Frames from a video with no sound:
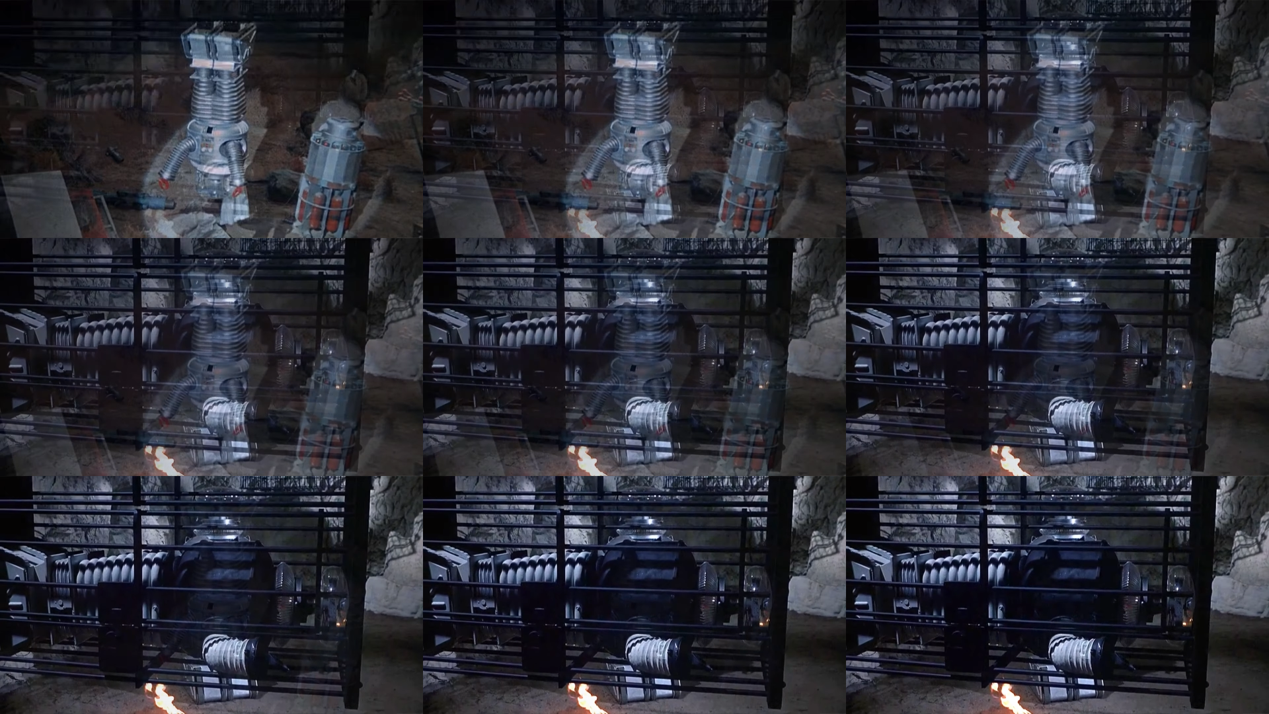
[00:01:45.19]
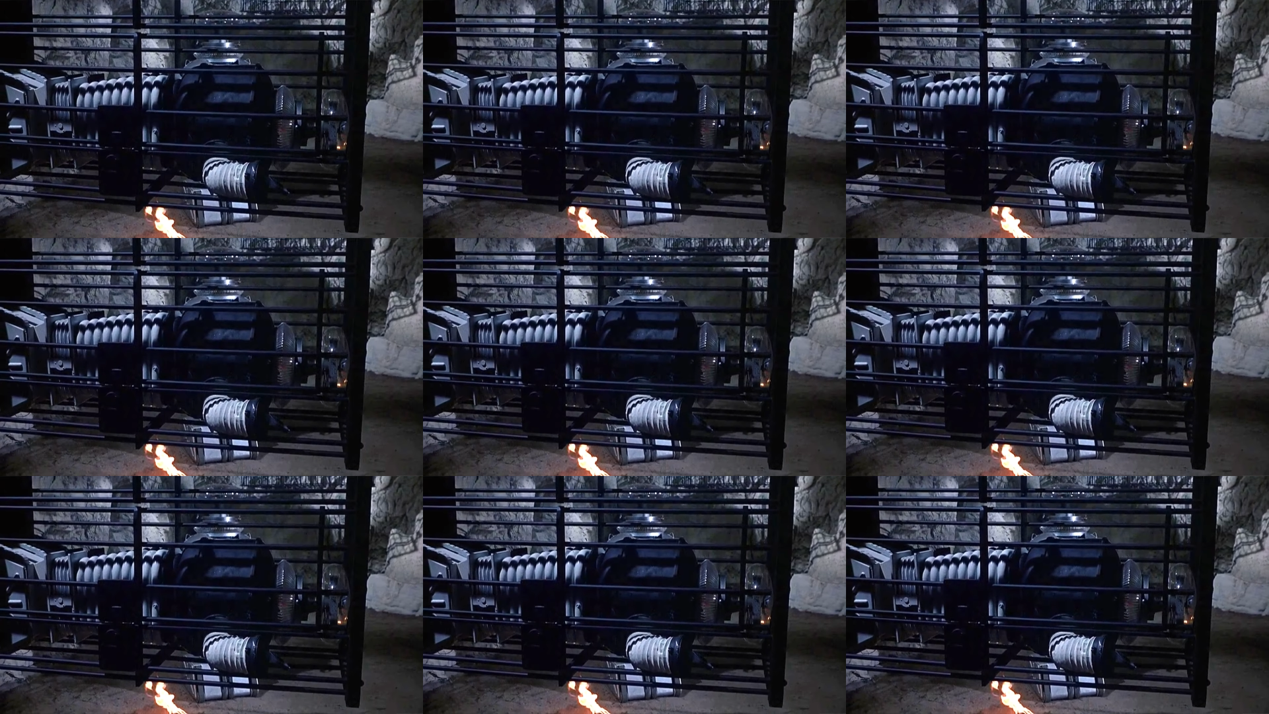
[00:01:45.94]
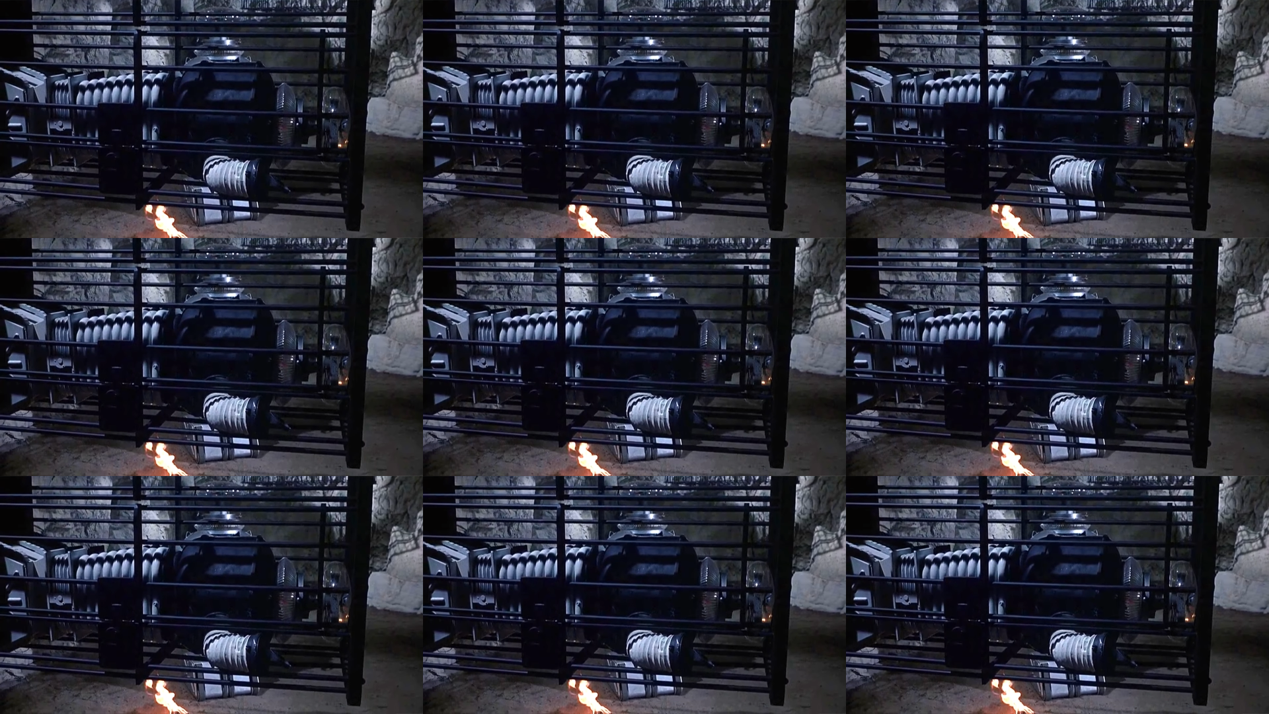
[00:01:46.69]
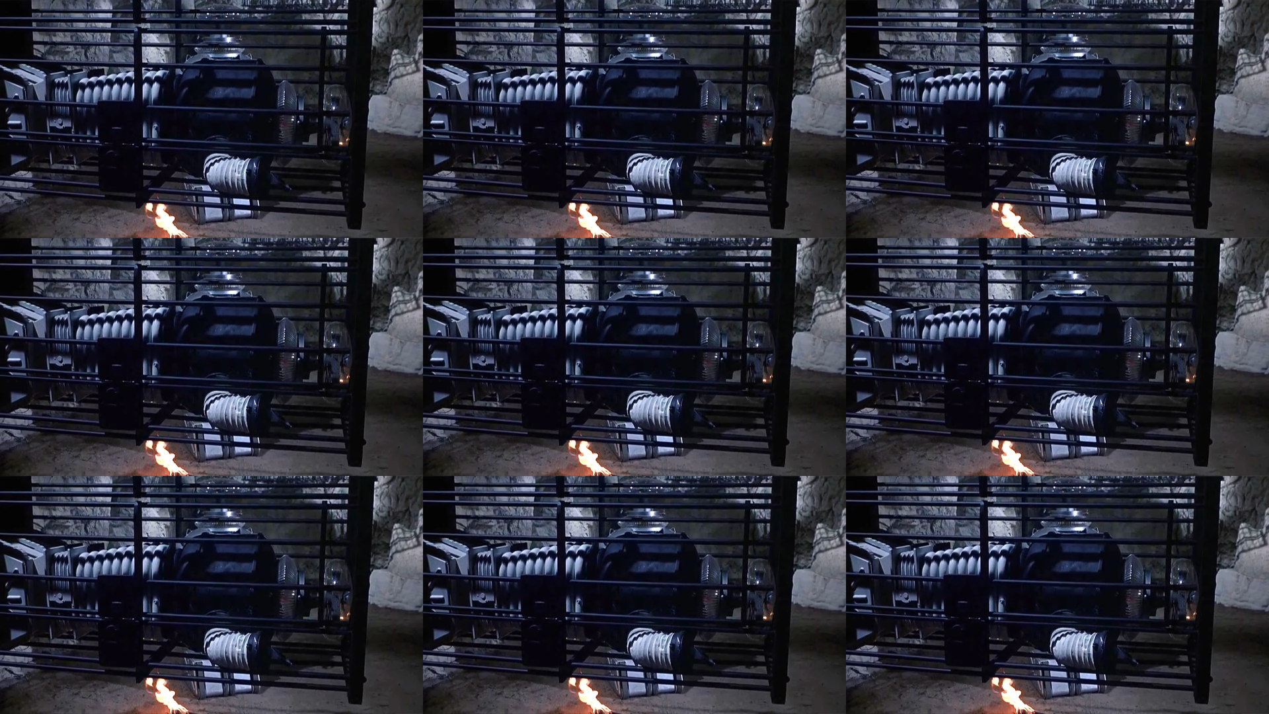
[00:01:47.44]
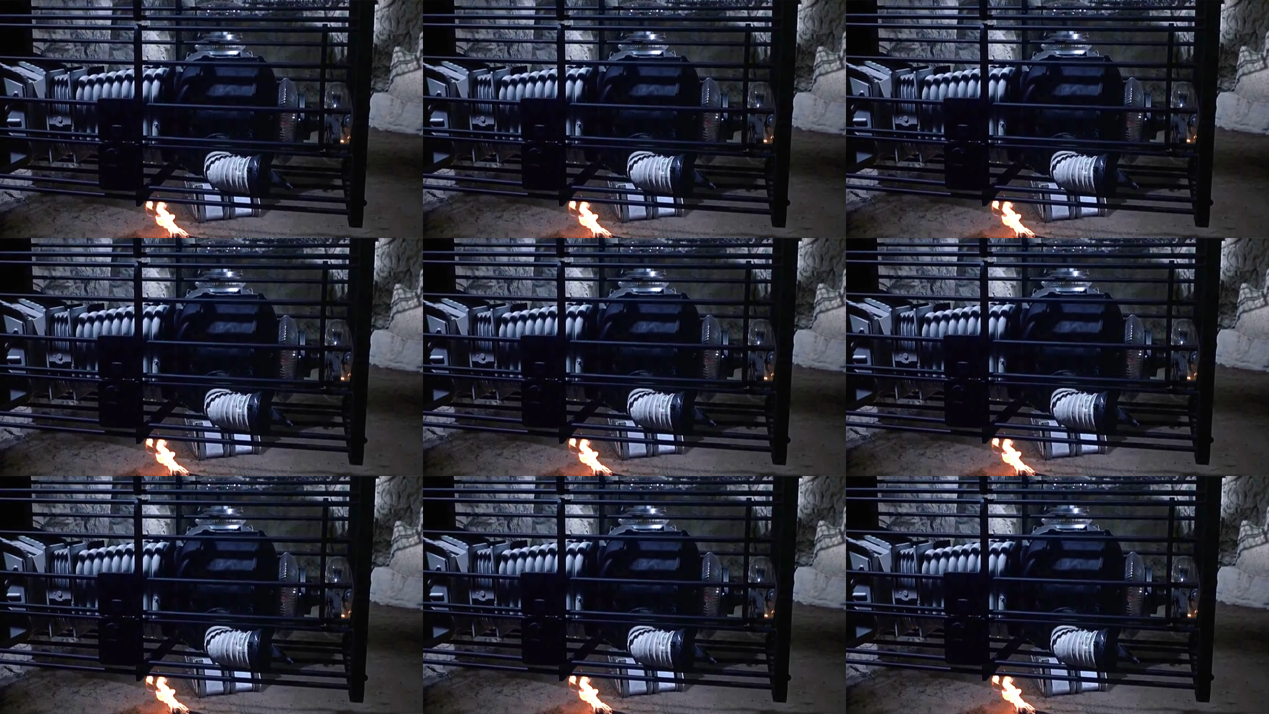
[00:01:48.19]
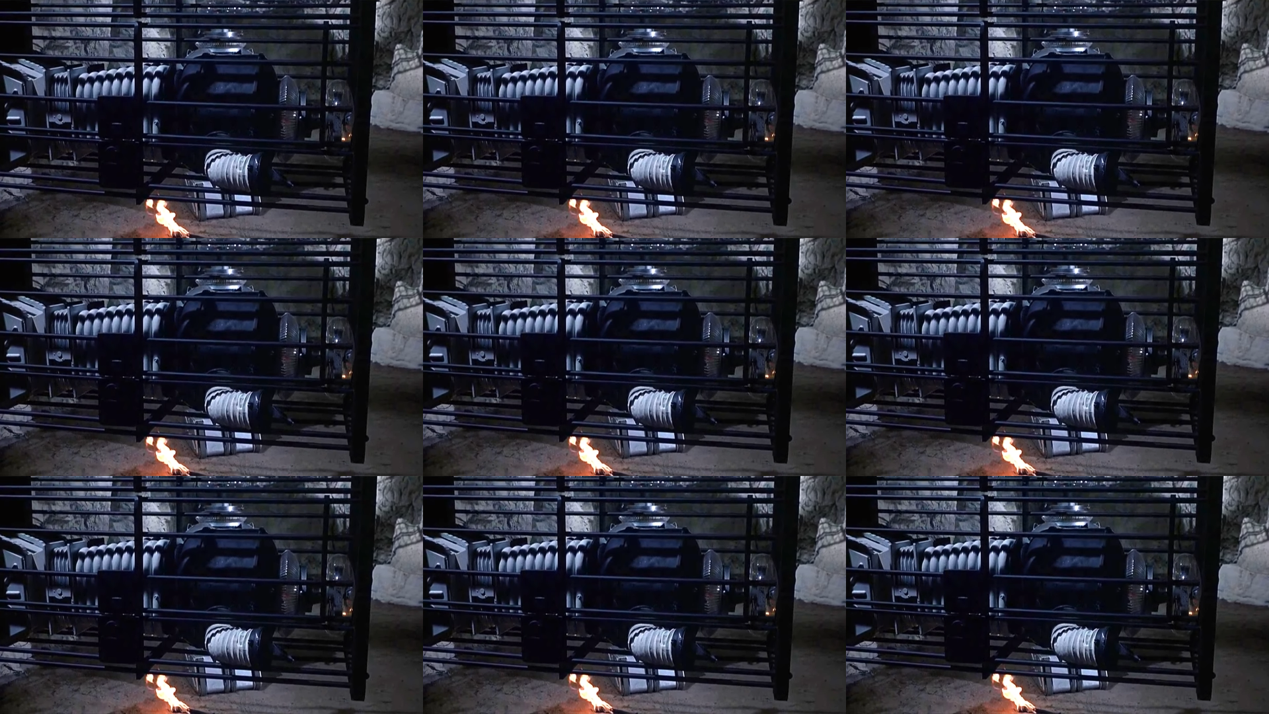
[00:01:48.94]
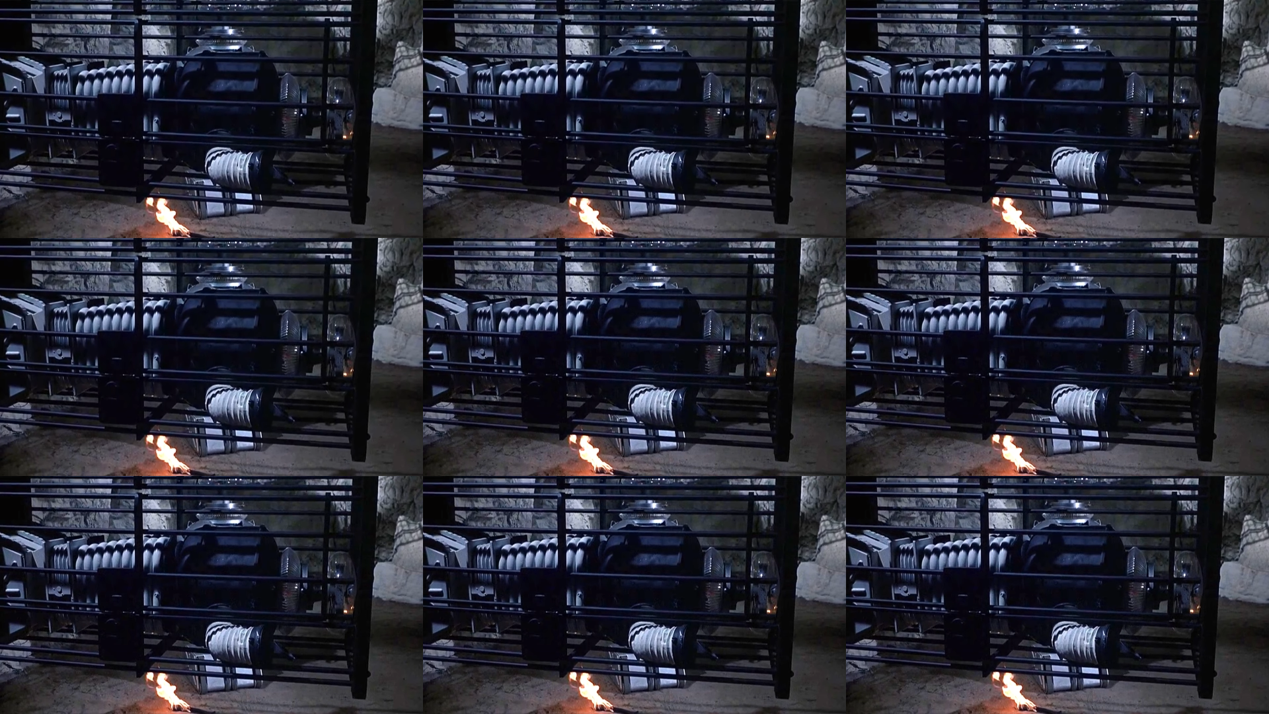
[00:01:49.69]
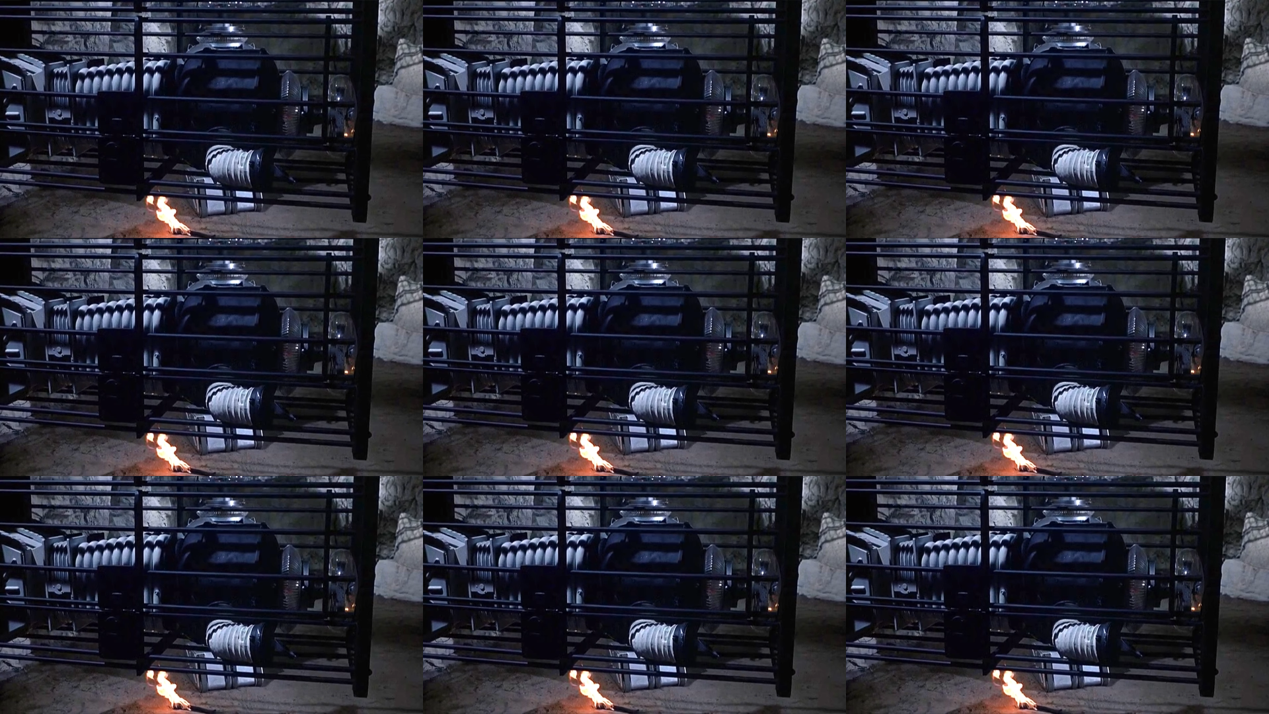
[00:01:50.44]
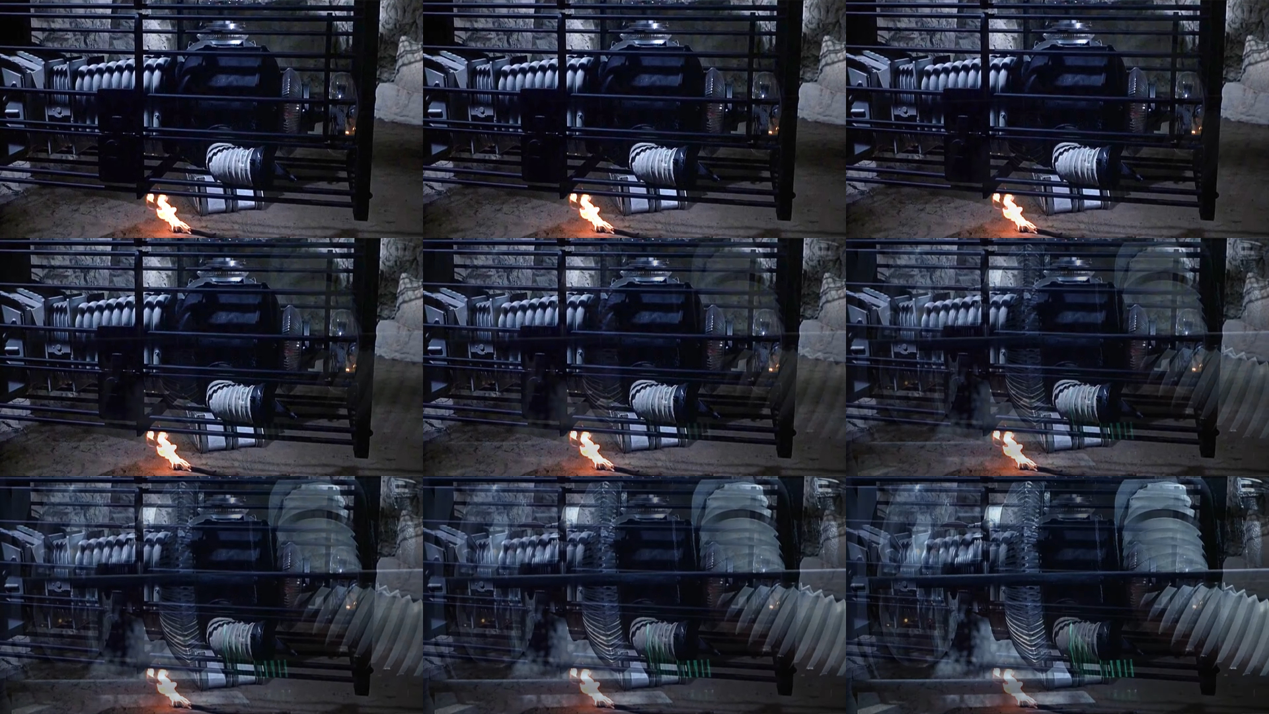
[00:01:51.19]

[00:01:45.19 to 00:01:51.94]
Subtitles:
No face is visible, so there are no lips to read.